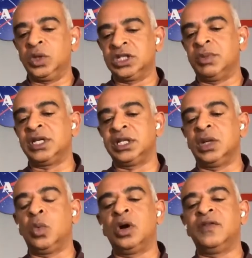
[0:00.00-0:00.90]
which is measuring
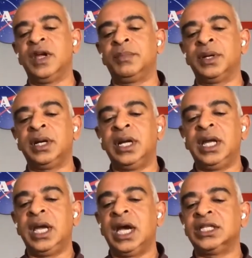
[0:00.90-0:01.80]
the water vapor,
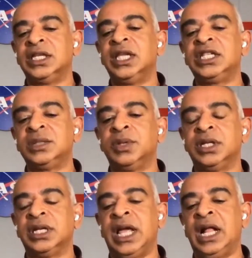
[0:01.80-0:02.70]
as an
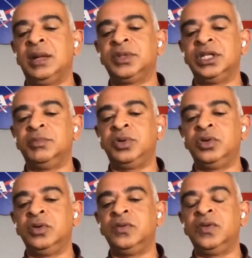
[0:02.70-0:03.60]
instrument that helps
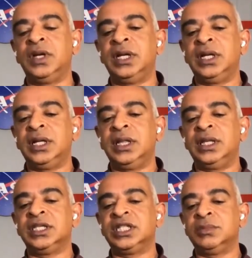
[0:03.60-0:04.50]
improve
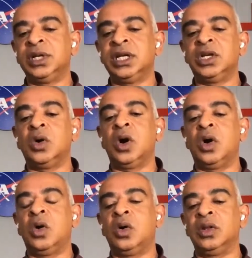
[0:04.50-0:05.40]
the stability
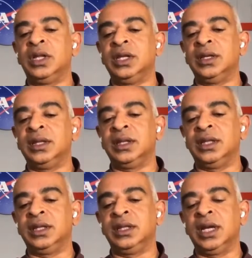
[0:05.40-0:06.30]
or
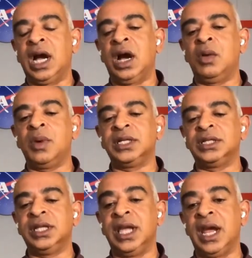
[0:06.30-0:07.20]
the how
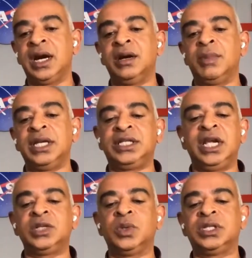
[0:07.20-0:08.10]
much the error might
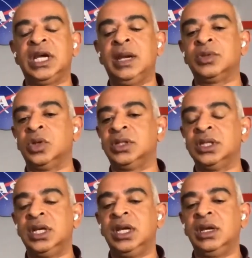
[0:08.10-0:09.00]
change with time. So
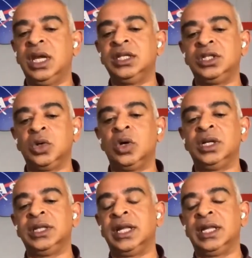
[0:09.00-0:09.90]
it's
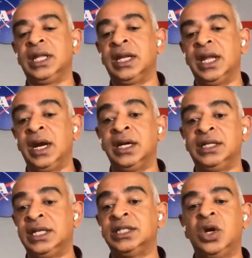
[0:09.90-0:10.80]
ensuring that that error
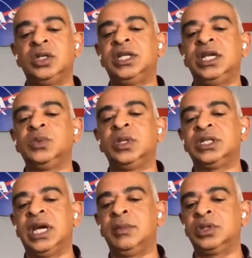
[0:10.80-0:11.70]
does not change with
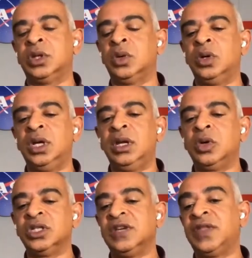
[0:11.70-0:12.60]
time. So
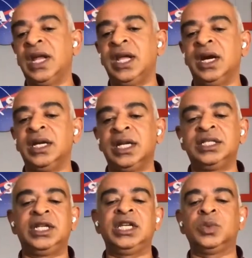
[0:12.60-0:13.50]
because if that error
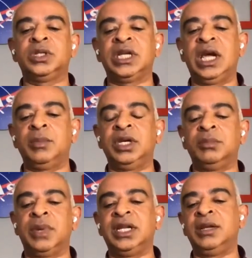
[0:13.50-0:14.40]
does change with time,
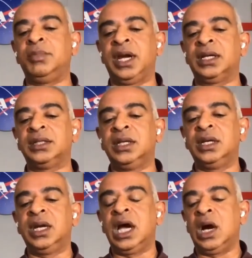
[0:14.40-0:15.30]
it might impact
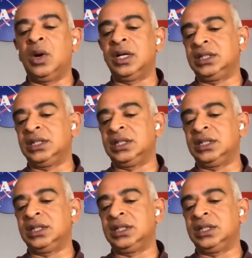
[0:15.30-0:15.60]
our